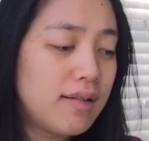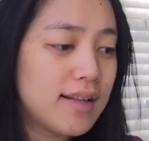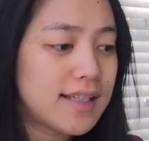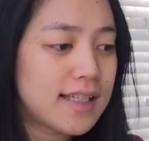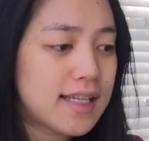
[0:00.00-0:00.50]

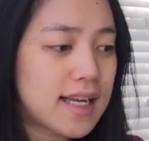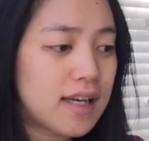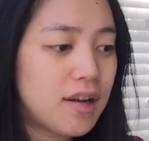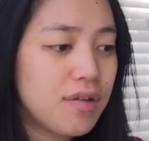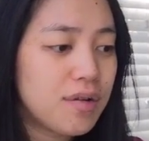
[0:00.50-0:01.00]
Let's see,
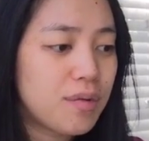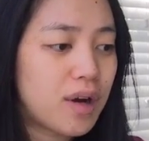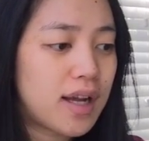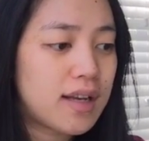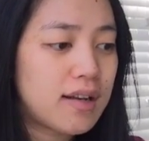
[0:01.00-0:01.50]
another
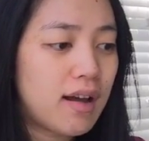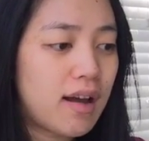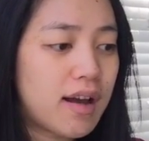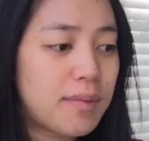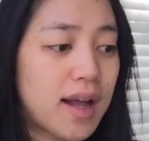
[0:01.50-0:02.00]
one
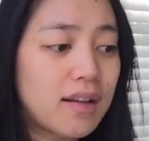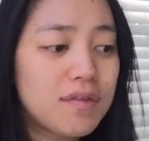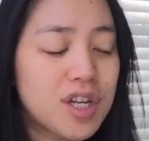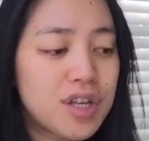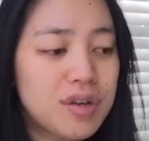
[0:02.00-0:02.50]
I love
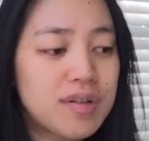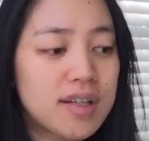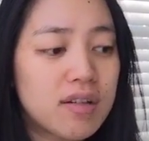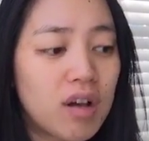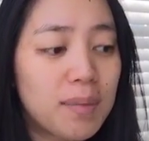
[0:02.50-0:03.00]
to use
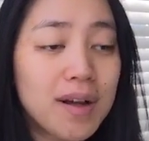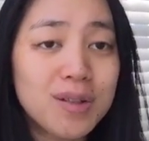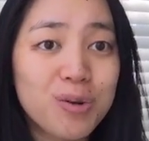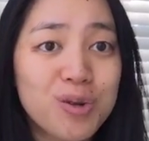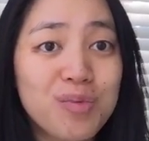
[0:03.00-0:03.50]
is all about
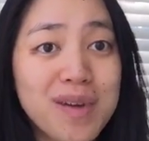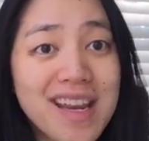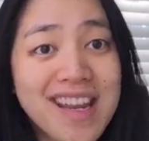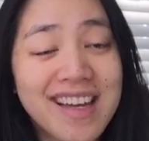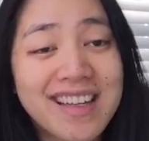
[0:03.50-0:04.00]
social
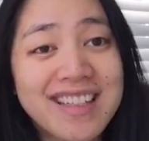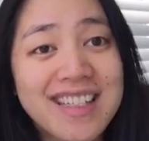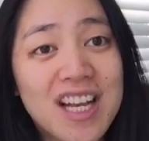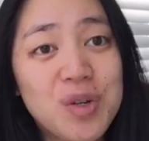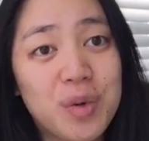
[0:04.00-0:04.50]
media and
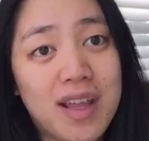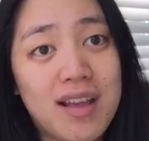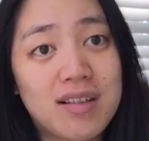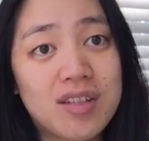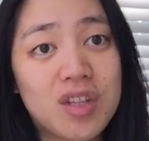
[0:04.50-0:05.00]

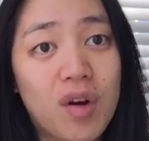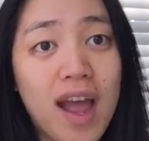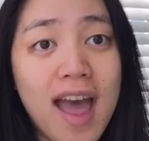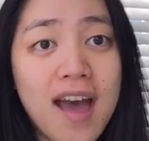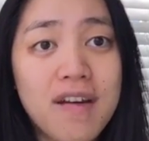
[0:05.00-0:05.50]
scheduling. So I
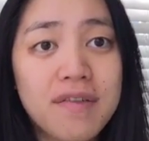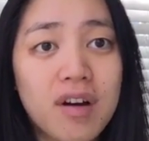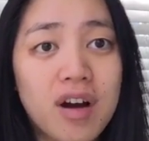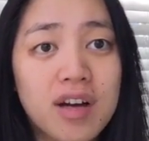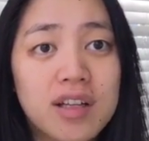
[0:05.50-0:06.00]
have
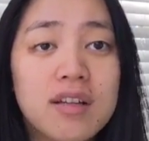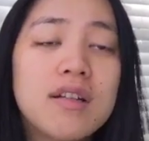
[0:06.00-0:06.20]
on